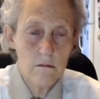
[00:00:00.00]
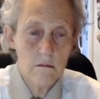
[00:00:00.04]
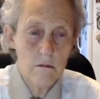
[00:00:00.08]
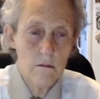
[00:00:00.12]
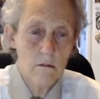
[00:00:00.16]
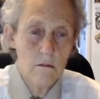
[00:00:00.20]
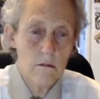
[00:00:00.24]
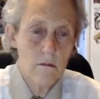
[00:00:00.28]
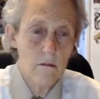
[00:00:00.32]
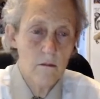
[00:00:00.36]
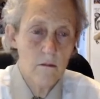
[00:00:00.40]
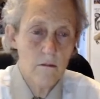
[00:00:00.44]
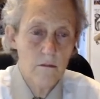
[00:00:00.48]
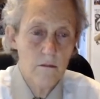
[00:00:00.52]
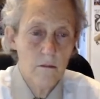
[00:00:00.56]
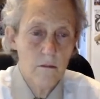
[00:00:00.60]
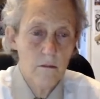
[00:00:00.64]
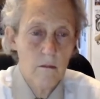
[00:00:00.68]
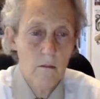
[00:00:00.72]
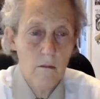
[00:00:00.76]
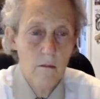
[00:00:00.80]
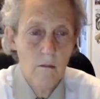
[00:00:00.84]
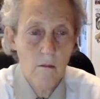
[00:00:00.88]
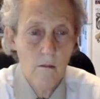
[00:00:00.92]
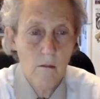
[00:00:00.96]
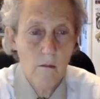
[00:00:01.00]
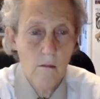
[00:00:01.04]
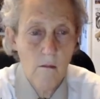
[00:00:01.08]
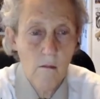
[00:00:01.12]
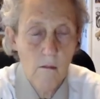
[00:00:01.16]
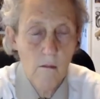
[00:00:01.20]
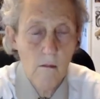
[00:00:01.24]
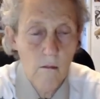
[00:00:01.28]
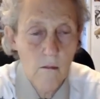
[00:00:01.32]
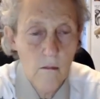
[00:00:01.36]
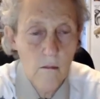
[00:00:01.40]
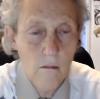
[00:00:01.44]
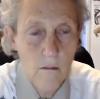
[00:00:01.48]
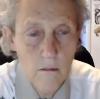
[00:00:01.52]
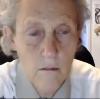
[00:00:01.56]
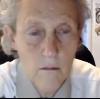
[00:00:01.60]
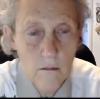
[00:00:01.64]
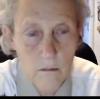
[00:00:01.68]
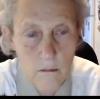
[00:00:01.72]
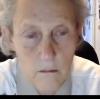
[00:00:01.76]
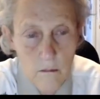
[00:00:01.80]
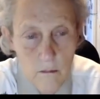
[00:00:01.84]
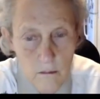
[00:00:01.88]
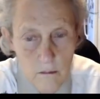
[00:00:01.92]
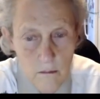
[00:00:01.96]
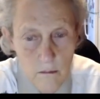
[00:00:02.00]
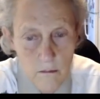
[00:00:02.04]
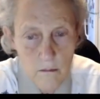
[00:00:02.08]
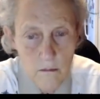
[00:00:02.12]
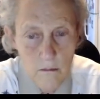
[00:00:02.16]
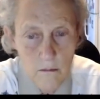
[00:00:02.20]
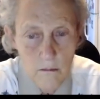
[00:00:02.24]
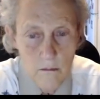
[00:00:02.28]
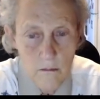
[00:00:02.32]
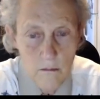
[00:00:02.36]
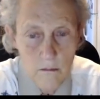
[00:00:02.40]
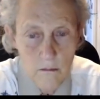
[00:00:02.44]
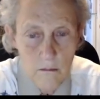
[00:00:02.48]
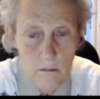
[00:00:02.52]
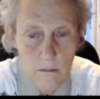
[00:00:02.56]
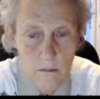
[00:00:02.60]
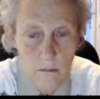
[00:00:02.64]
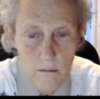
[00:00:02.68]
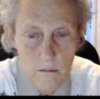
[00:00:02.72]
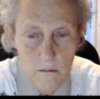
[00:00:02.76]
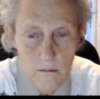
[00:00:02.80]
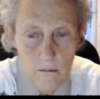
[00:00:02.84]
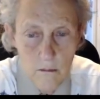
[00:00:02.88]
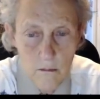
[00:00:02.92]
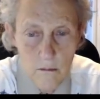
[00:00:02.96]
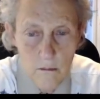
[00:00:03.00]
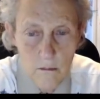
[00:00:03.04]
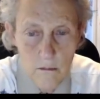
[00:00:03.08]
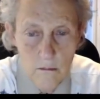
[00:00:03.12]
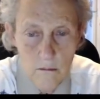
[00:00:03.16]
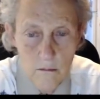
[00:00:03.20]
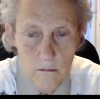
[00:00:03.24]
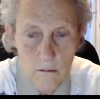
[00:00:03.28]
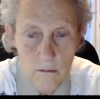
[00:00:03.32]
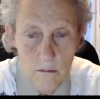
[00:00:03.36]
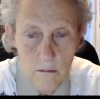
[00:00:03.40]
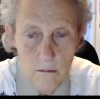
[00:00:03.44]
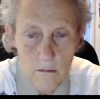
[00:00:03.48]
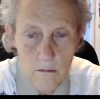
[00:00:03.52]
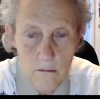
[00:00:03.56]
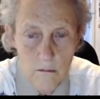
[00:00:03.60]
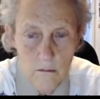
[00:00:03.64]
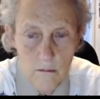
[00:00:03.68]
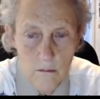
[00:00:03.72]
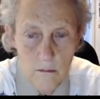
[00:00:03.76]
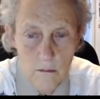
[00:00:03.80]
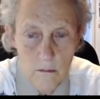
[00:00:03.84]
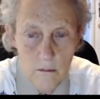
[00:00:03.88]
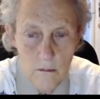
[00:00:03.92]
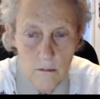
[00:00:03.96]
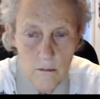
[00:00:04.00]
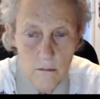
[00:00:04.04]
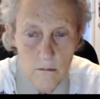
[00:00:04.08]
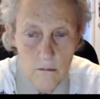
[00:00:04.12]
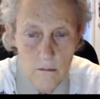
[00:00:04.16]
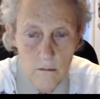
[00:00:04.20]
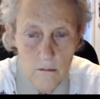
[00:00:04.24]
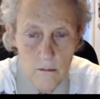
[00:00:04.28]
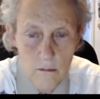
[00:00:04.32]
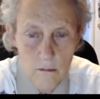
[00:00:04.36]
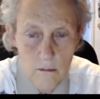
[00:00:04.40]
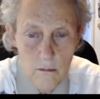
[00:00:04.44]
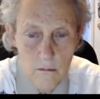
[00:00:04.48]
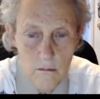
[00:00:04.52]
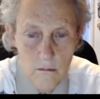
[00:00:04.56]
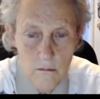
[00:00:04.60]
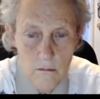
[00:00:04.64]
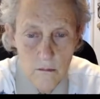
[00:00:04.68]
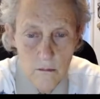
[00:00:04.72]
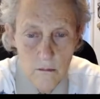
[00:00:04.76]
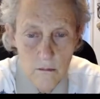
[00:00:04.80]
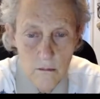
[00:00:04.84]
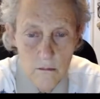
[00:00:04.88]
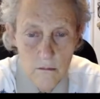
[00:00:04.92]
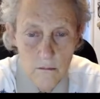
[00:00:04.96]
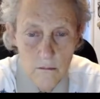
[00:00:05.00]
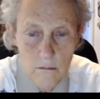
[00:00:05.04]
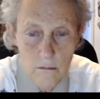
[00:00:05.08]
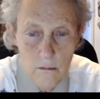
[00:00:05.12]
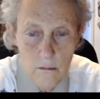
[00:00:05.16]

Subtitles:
[no speech]